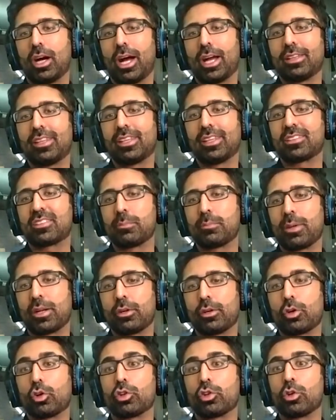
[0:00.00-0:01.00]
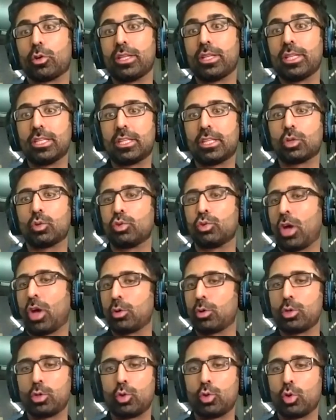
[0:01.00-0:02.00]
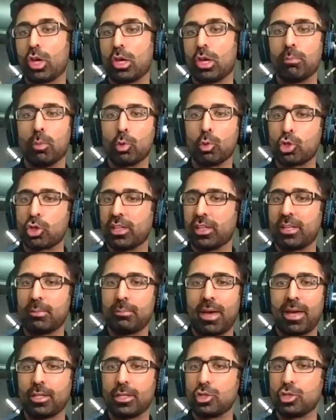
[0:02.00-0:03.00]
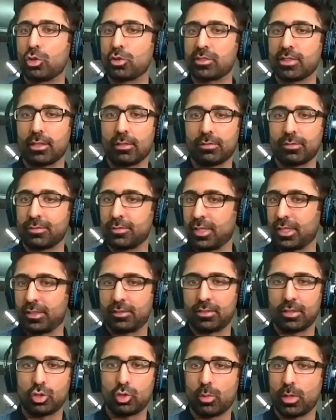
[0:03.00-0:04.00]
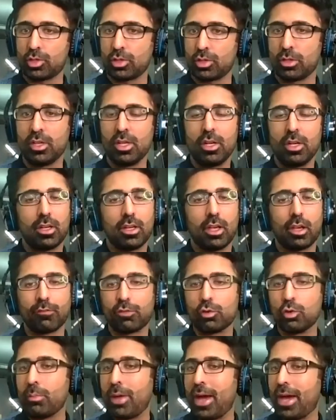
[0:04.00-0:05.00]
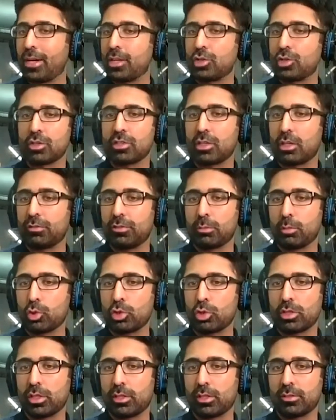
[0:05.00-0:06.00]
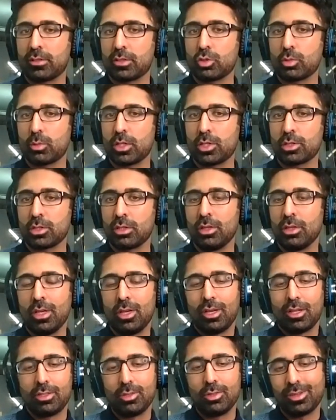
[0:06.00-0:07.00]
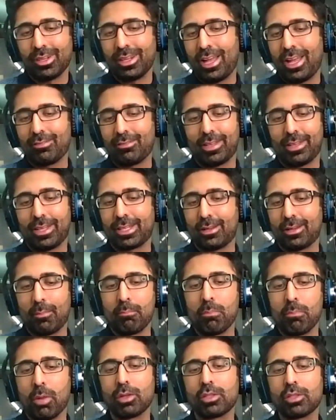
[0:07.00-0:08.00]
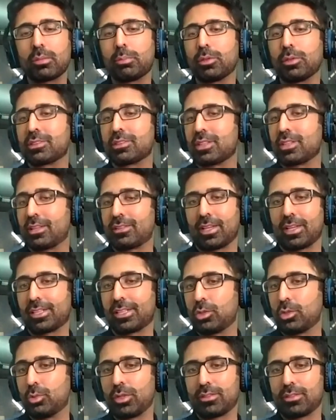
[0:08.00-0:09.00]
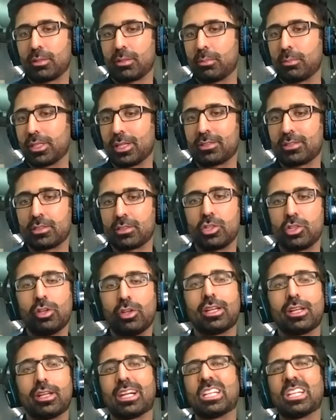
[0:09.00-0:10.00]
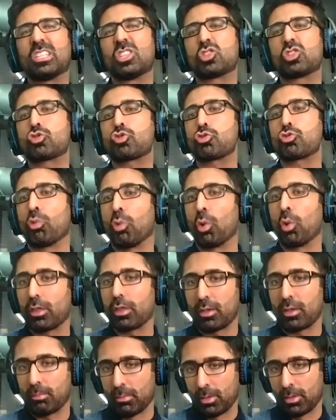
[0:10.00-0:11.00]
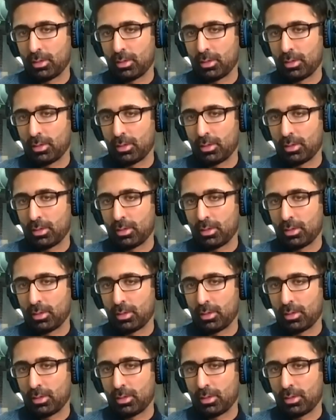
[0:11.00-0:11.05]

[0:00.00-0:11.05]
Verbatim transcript: I think it's dependent on your EQ. How do you emotionally manage yourself yeah. in a situation? If you manage yourself emotionally in a situation, you could have like multiples less IQ than somebody else, and you're gonna destroy them.